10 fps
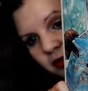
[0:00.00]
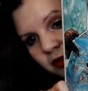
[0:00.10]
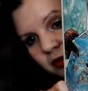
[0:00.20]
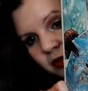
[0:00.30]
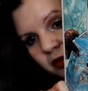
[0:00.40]

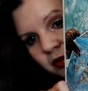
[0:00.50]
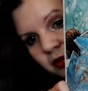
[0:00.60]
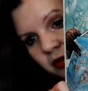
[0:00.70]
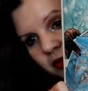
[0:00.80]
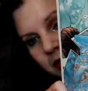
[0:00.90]

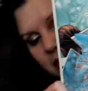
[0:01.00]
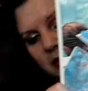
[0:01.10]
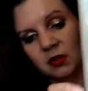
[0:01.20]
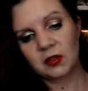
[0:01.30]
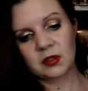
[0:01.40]

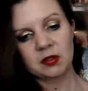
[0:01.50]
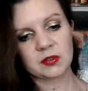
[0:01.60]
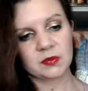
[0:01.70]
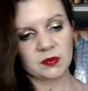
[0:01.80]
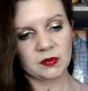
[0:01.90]

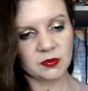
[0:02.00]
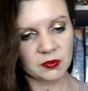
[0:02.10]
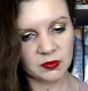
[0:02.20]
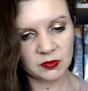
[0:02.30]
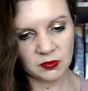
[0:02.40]

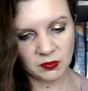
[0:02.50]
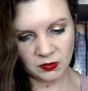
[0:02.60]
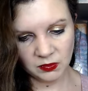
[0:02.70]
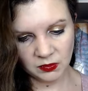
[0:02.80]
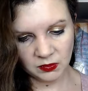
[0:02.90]

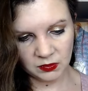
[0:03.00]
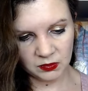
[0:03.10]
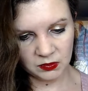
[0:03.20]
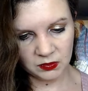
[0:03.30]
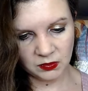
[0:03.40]

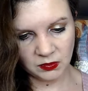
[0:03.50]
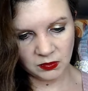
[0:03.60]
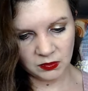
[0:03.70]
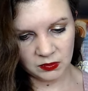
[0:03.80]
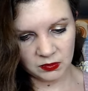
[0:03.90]

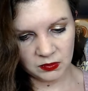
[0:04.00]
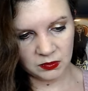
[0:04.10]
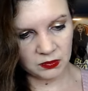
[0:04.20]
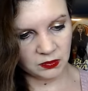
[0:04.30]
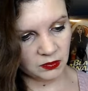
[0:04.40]

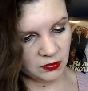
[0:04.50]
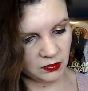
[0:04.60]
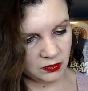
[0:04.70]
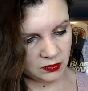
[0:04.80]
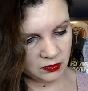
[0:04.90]

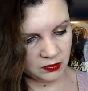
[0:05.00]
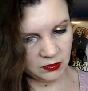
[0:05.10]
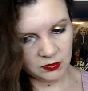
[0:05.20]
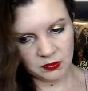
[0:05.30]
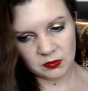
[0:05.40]

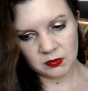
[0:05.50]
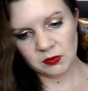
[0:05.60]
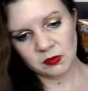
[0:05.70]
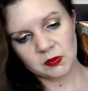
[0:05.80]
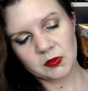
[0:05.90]

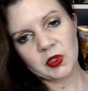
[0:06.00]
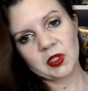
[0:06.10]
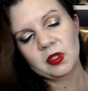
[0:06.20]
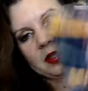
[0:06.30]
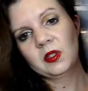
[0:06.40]

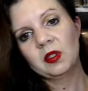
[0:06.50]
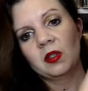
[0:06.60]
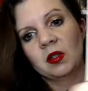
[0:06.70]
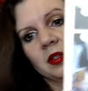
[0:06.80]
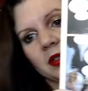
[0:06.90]

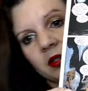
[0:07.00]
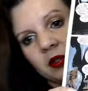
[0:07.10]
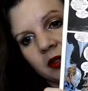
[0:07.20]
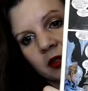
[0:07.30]
(silence)